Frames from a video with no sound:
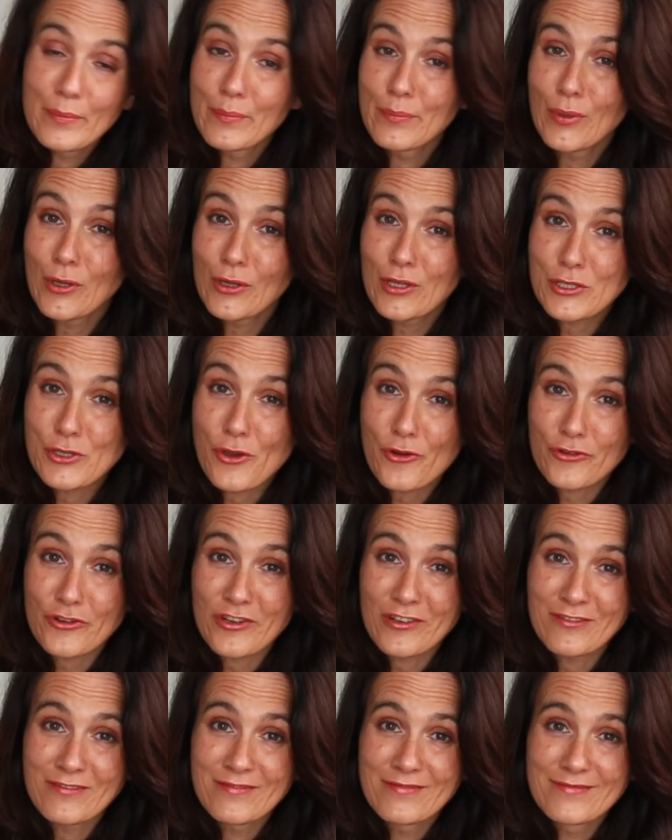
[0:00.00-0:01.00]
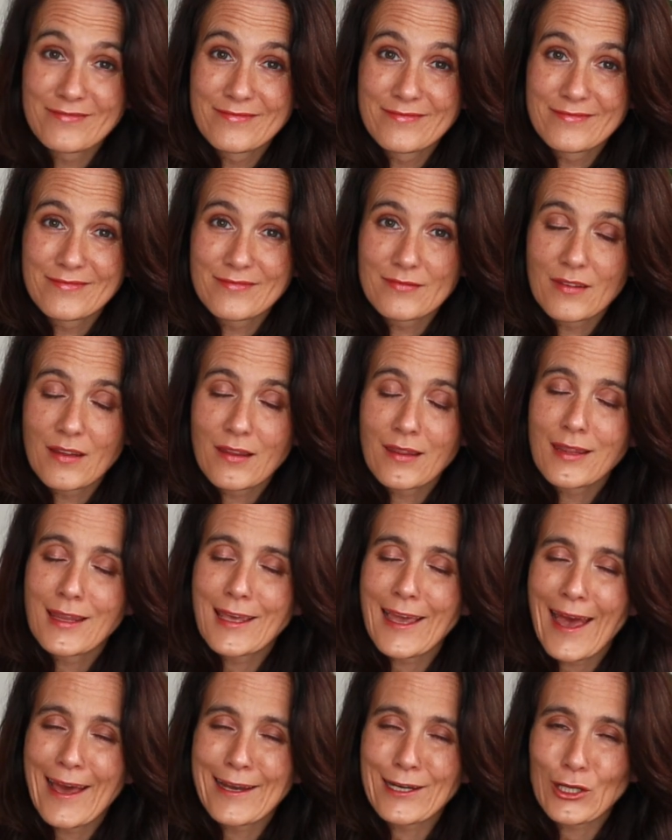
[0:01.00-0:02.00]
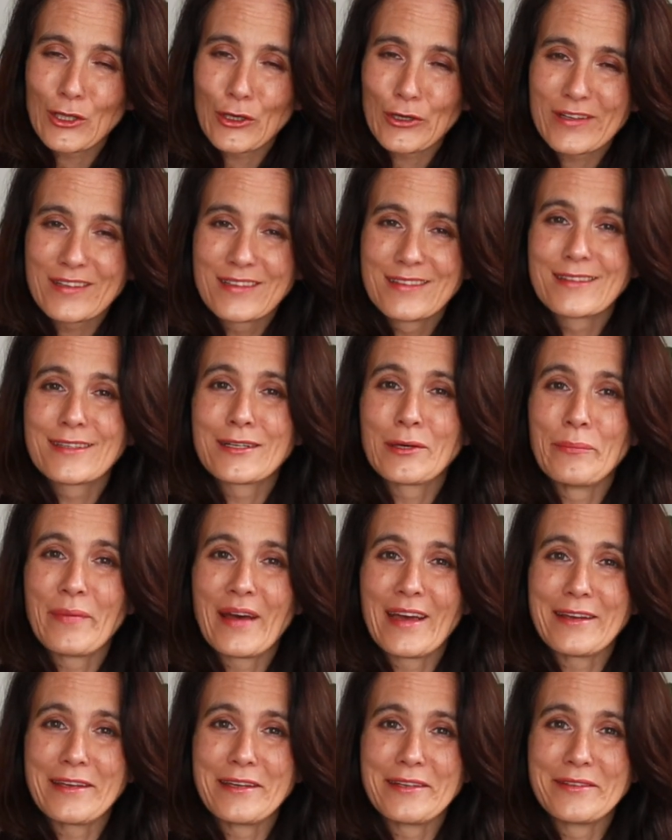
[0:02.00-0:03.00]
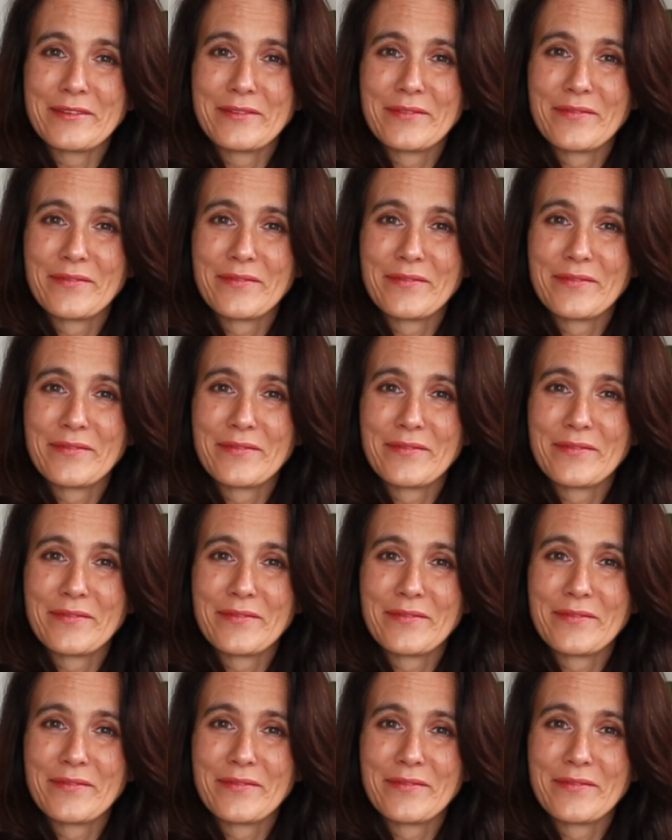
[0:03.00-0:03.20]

bullet journal, the analog companion.